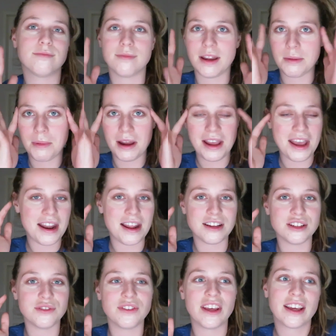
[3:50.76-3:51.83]
in my head, I
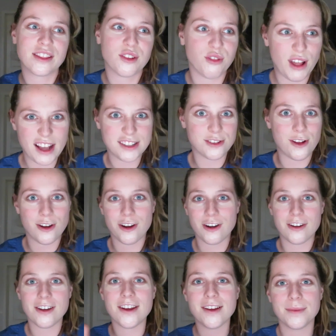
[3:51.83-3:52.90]
just feel like they'll last longer
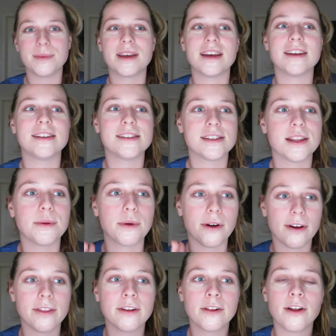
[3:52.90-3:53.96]
because they were
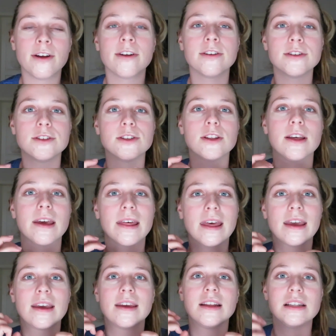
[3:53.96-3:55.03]
on there longer, so
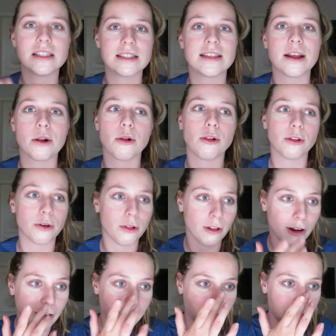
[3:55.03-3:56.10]
they could settle a little
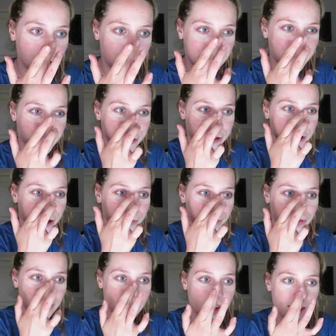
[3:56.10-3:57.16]
longer. So
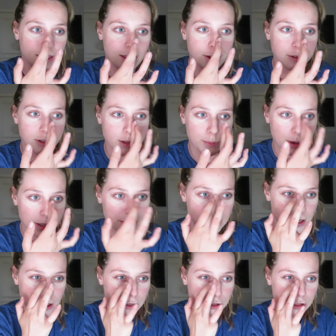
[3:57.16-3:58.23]
those are the parts
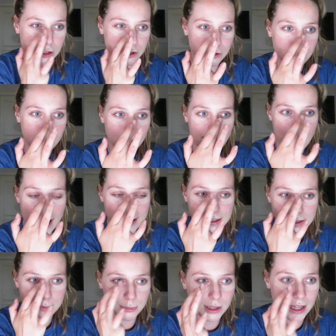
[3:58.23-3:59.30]
that I usually do
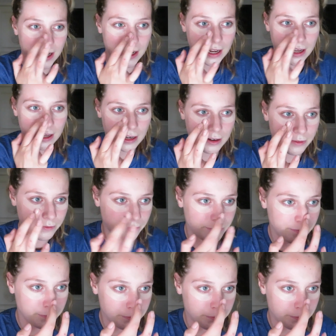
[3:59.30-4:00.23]
last, blending in.